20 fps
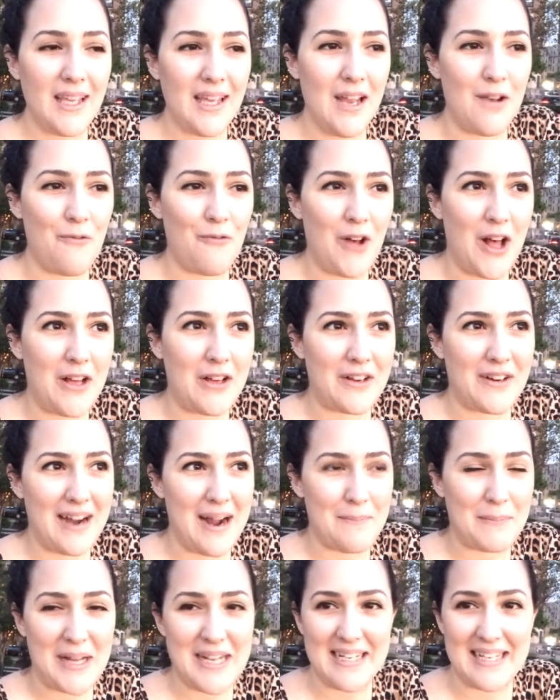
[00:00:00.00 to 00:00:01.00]
and followed
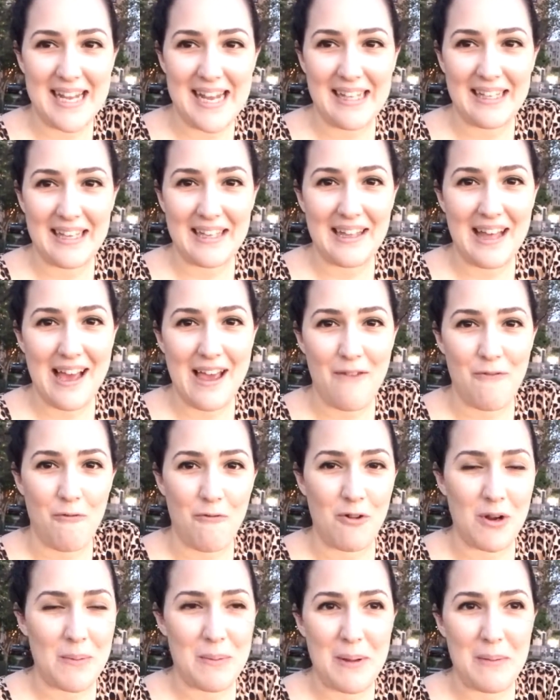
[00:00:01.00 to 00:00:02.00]
around my daily life,
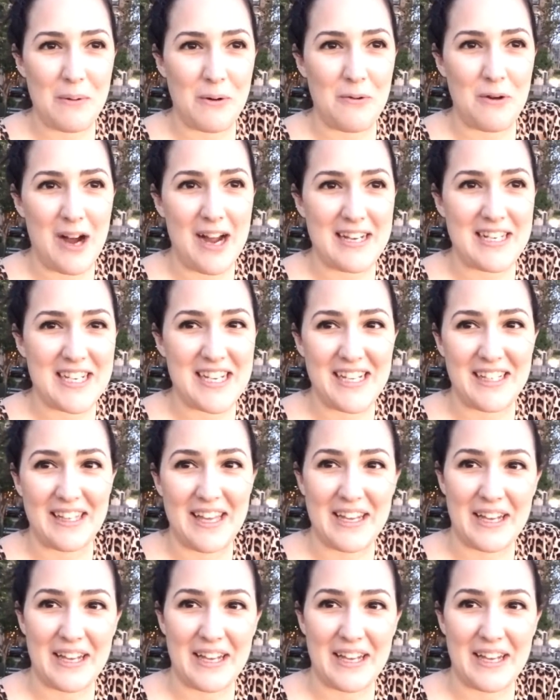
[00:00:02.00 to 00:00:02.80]
would people watch it?